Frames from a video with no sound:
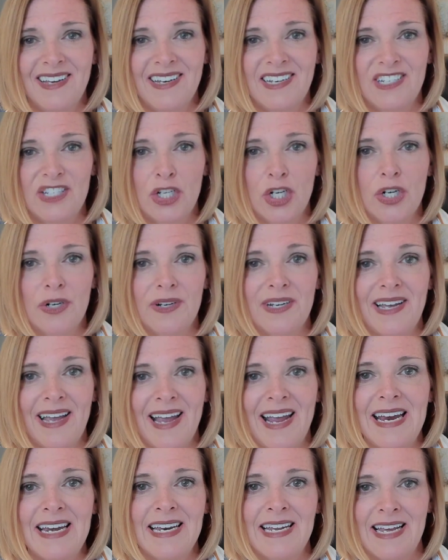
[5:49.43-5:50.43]
it is
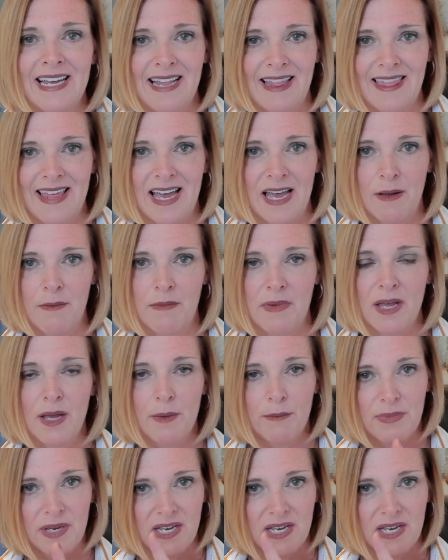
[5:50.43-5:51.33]
creating them.